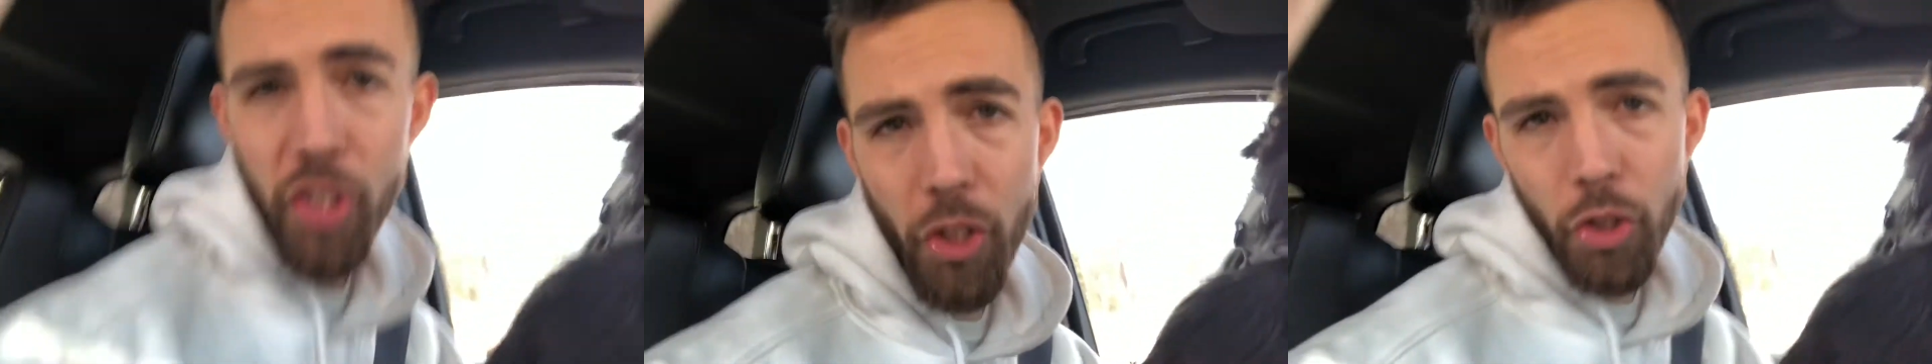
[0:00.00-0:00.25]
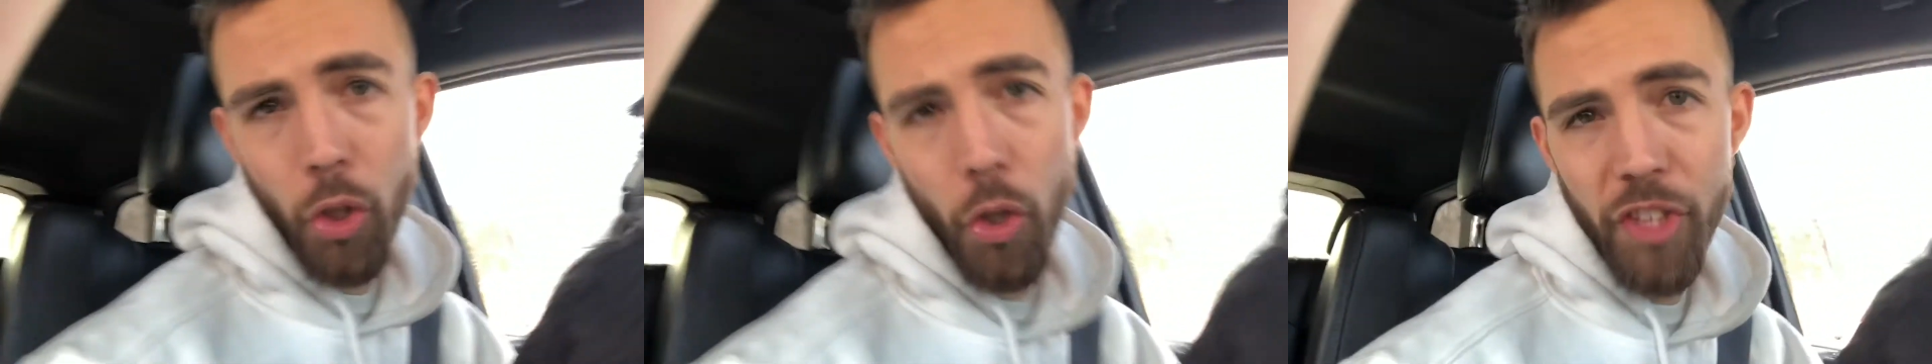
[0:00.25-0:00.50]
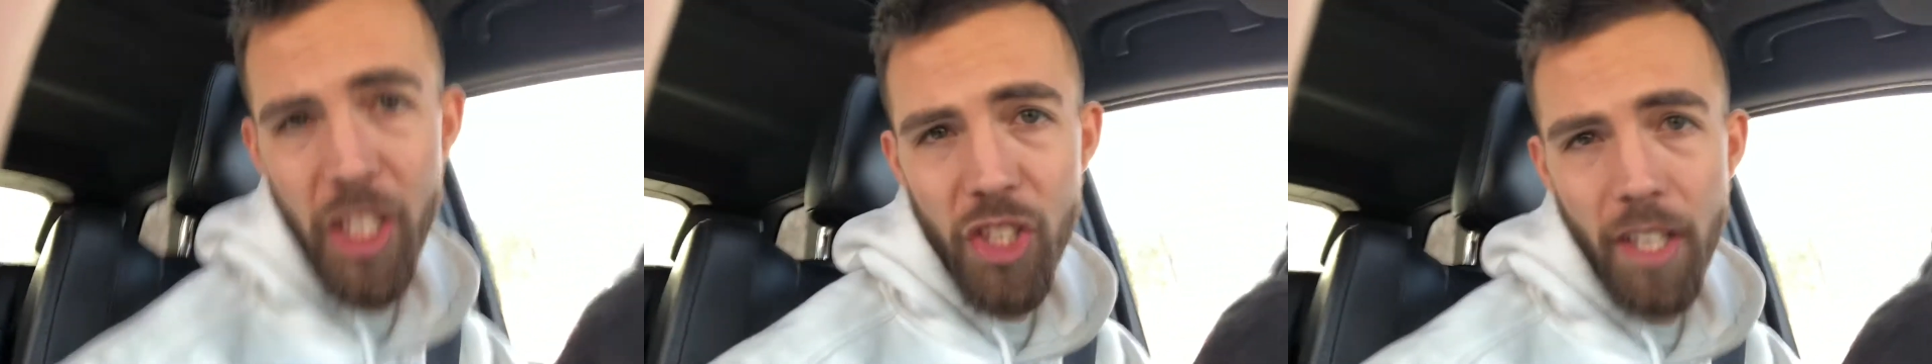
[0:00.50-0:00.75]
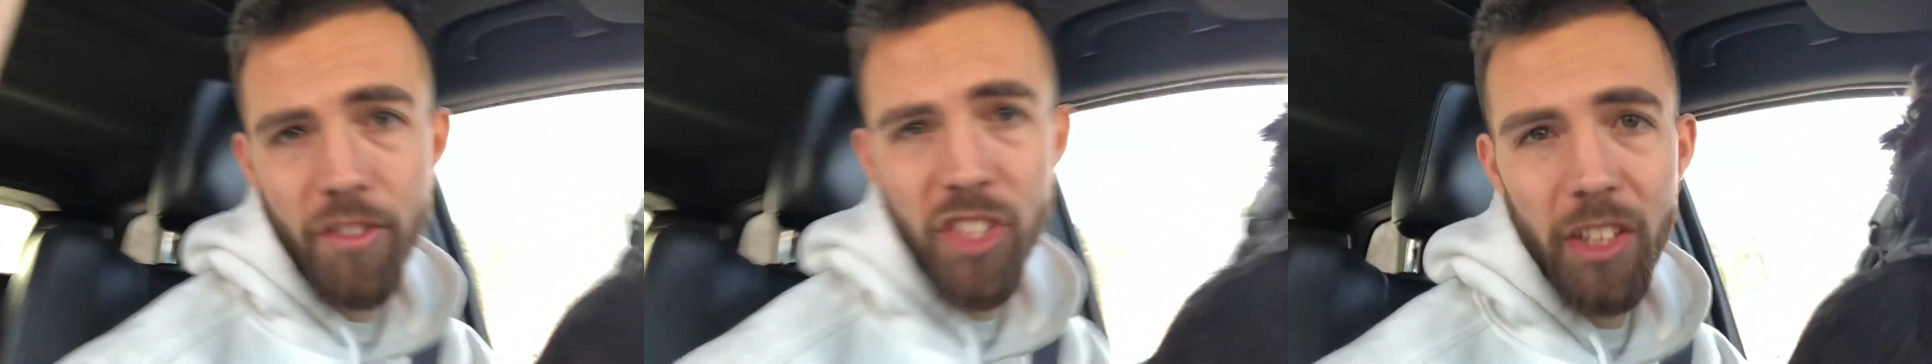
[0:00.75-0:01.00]
on your goals each and
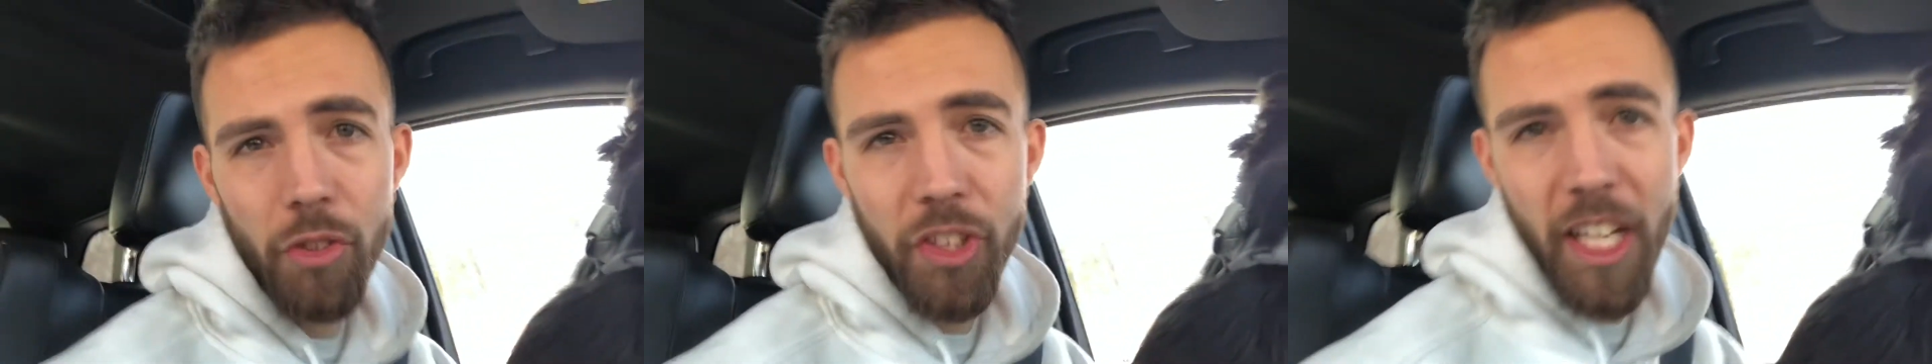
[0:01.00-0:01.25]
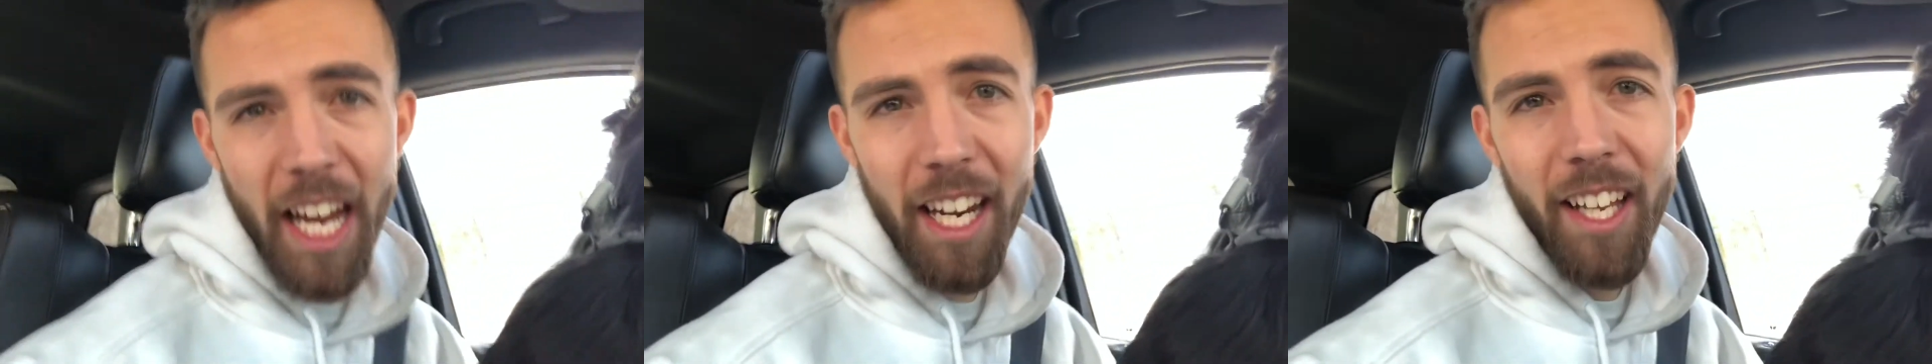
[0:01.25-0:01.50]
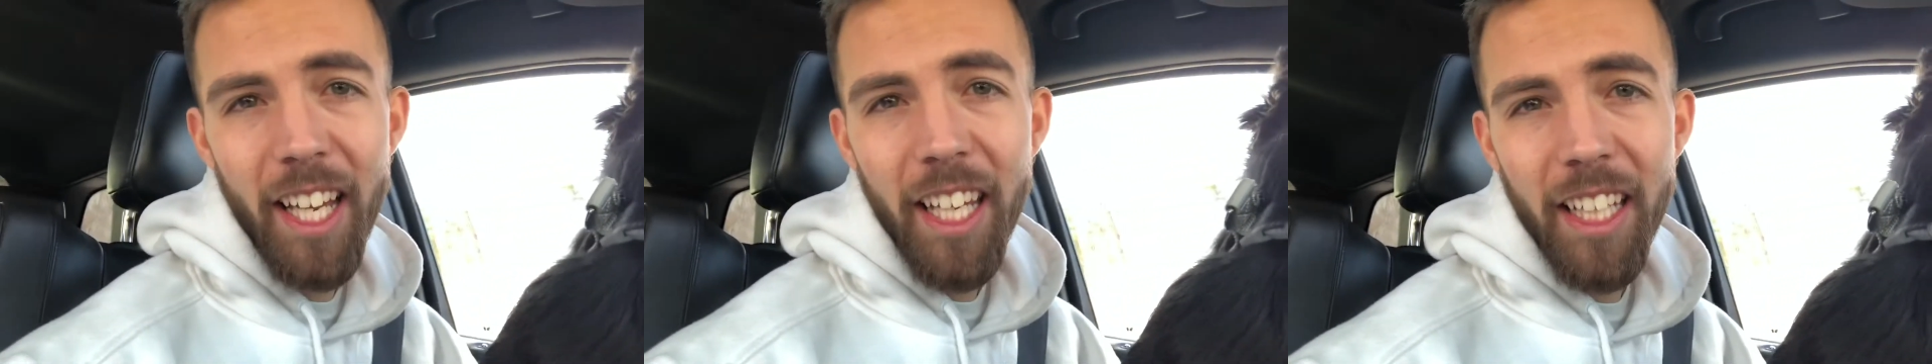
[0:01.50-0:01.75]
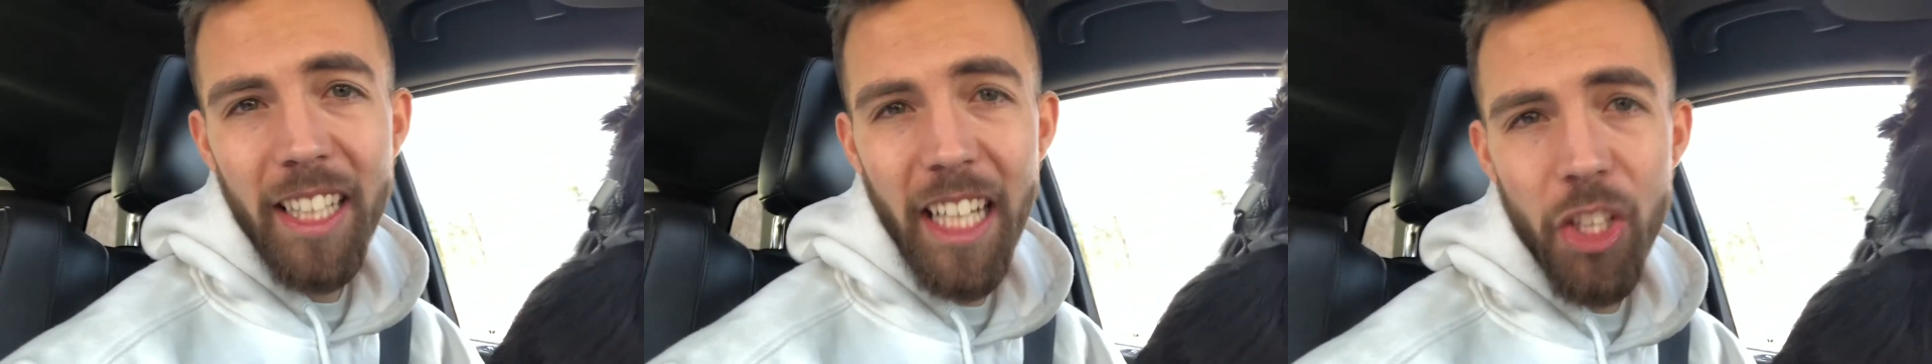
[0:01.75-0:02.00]
every single day.
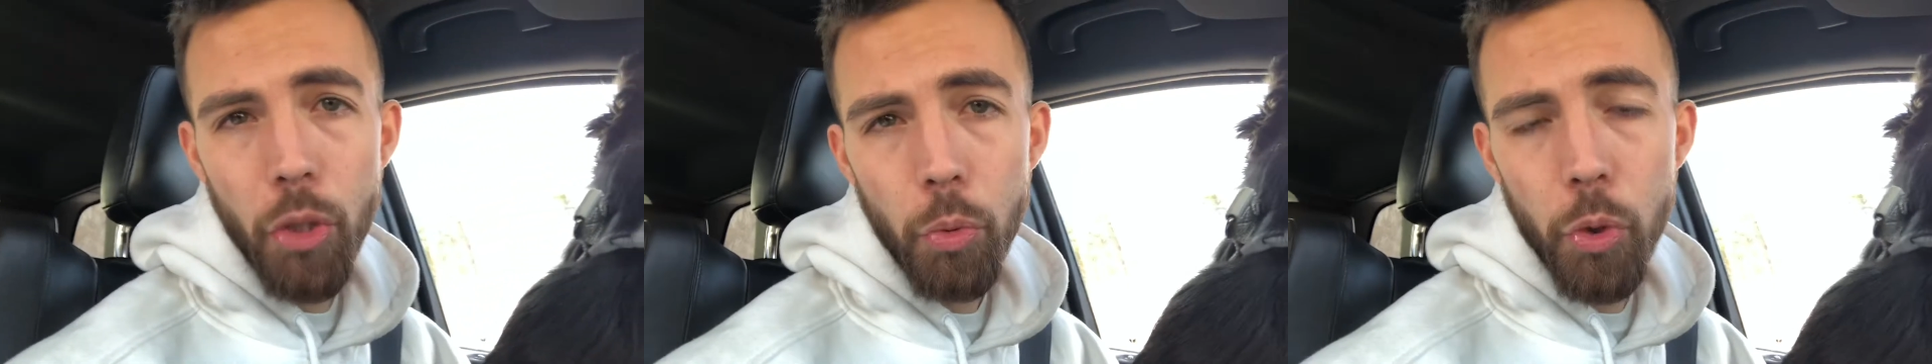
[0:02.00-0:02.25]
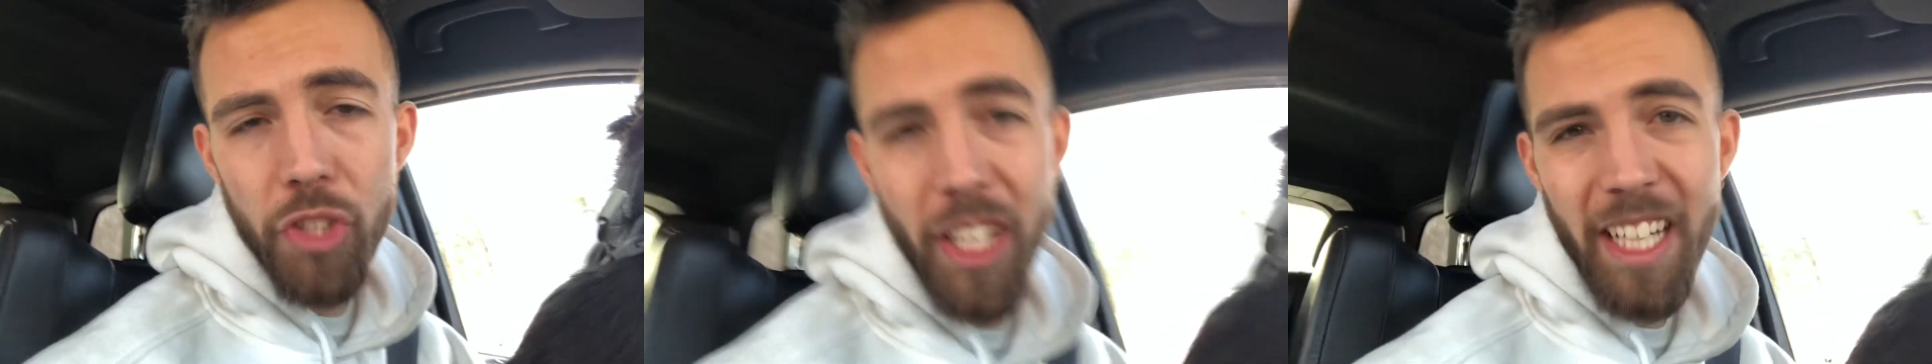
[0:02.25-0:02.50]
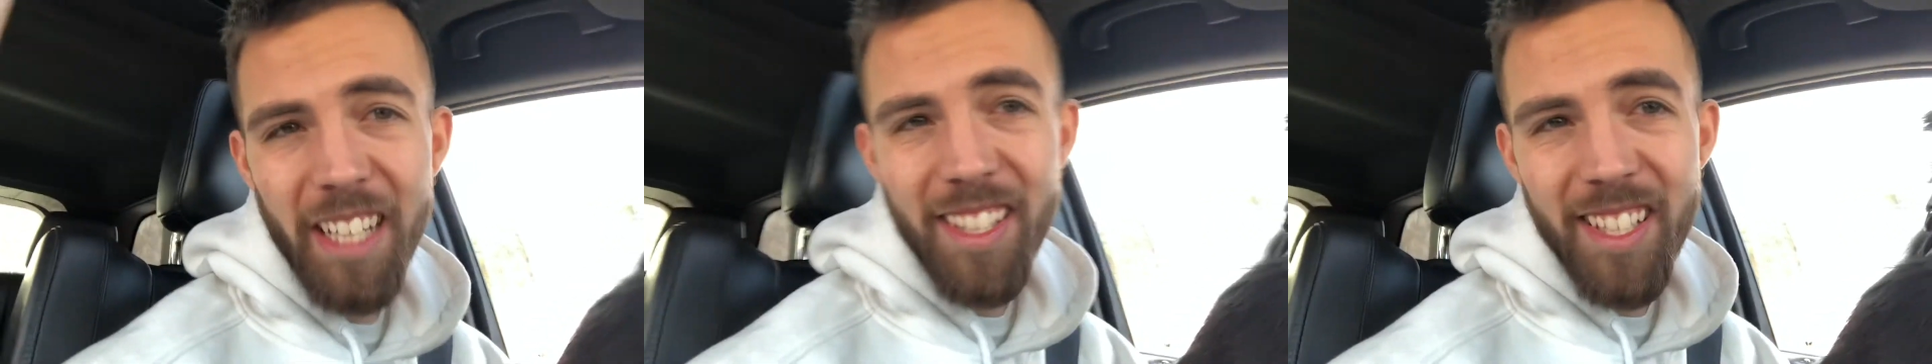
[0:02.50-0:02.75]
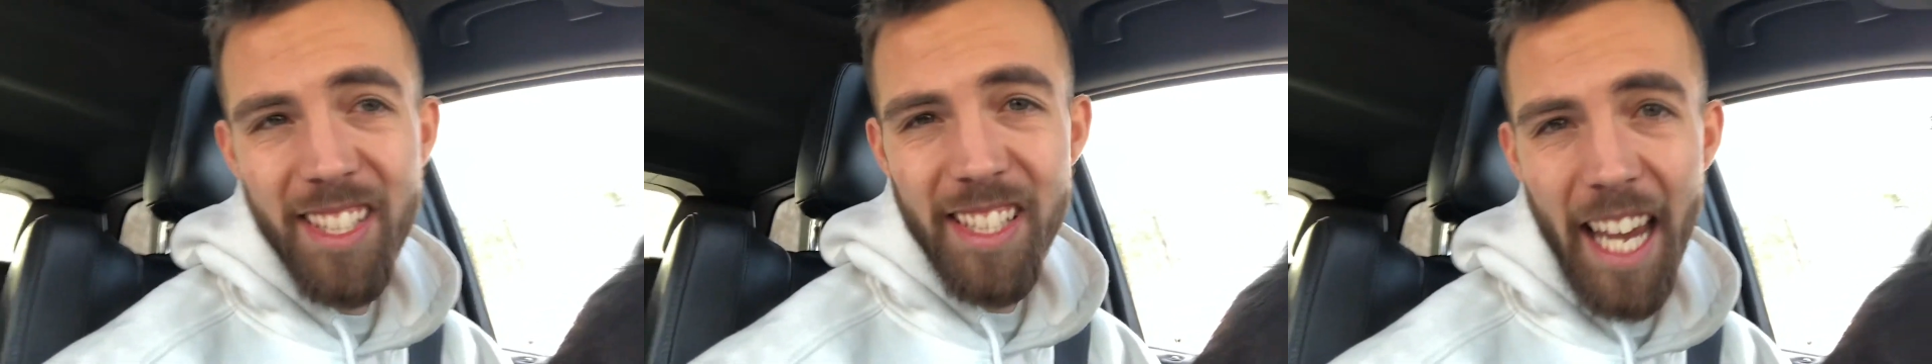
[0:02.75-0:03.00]
Get your routine
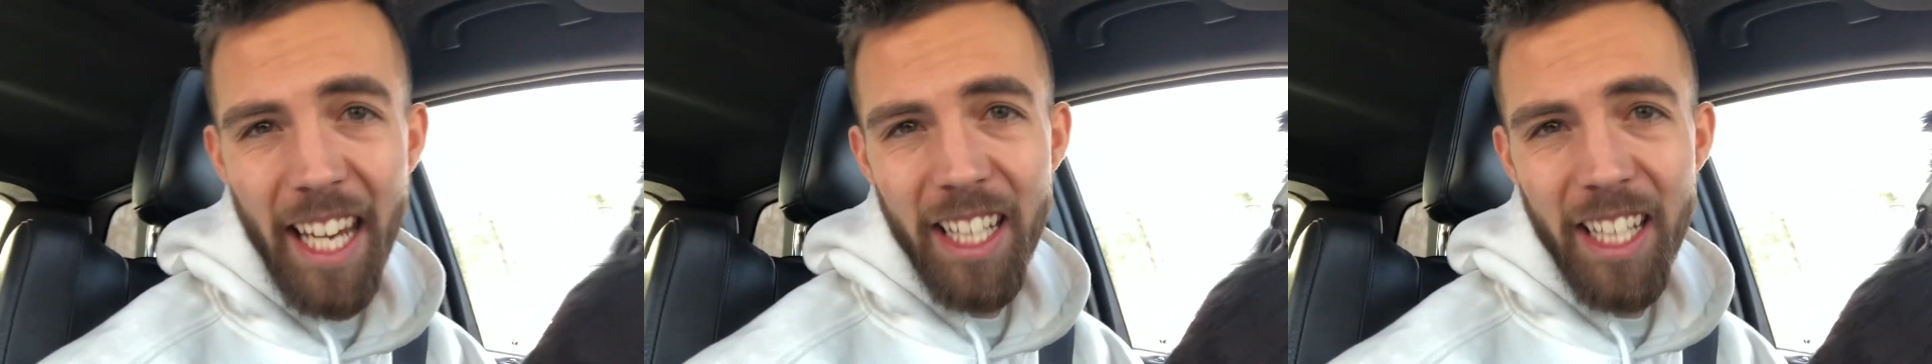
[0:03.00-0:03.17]
set